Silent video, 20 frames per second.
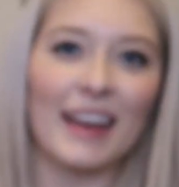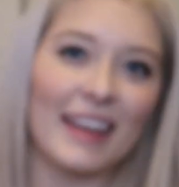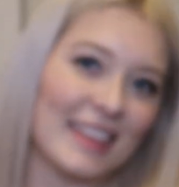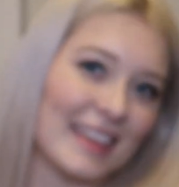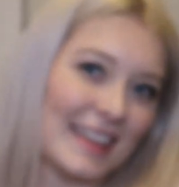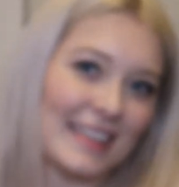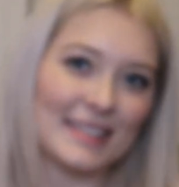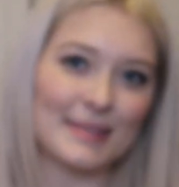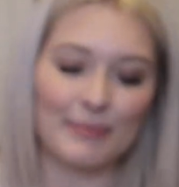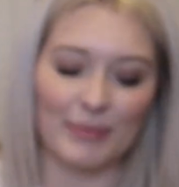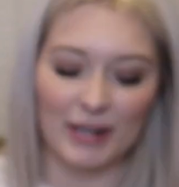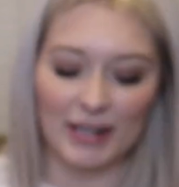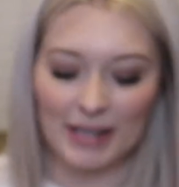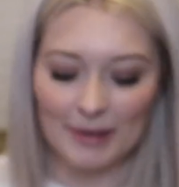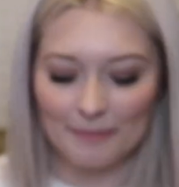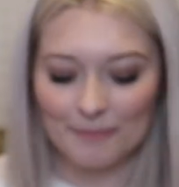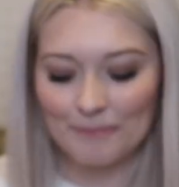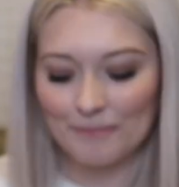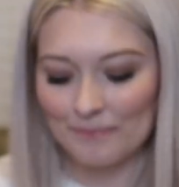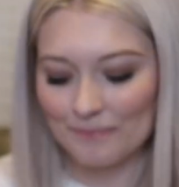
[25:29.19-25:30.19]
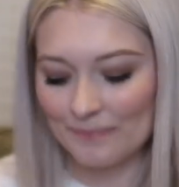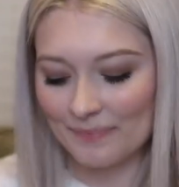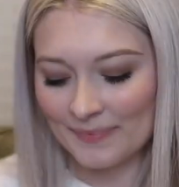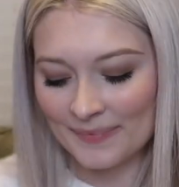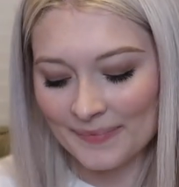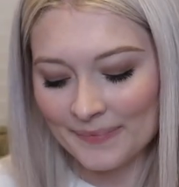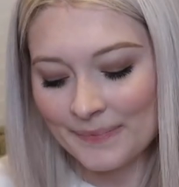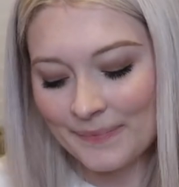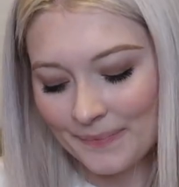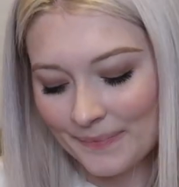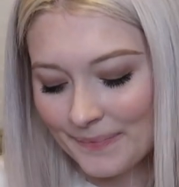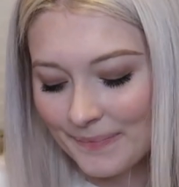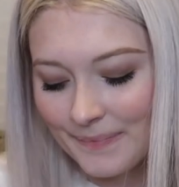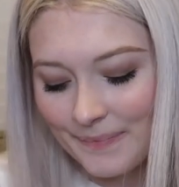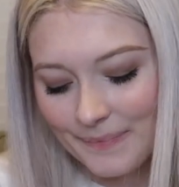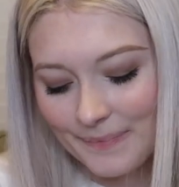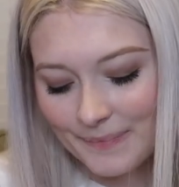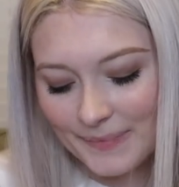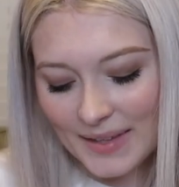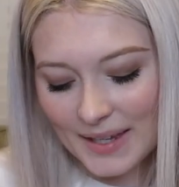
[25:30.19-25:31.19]
I think it's pretty.
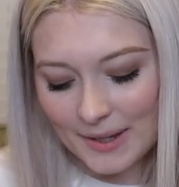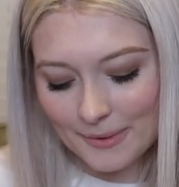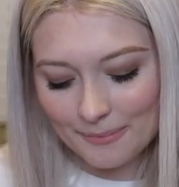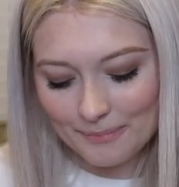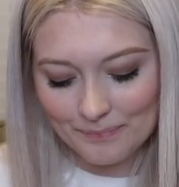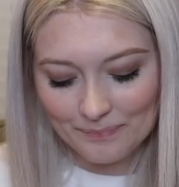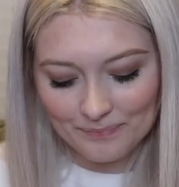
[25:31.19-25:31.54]
Yeah.